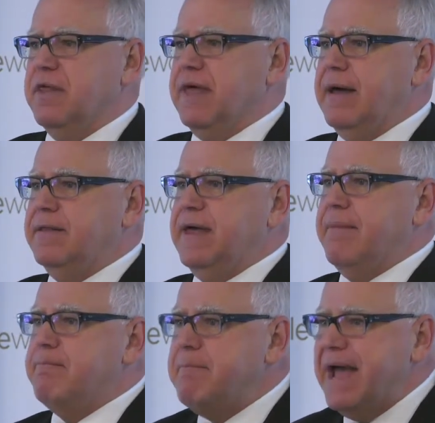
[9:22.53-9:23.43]

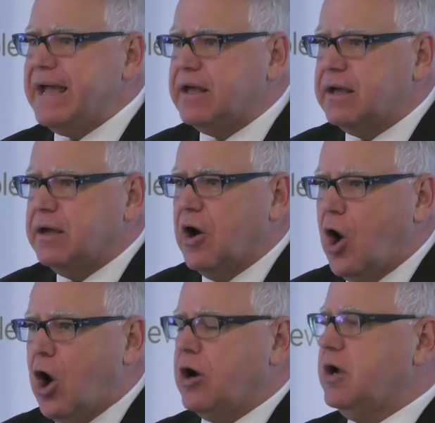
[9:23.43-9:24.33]
that make
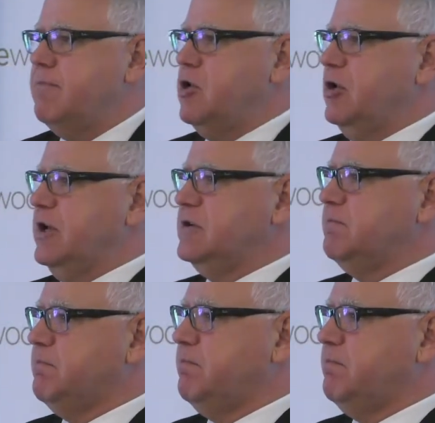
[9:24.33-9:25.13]
our communities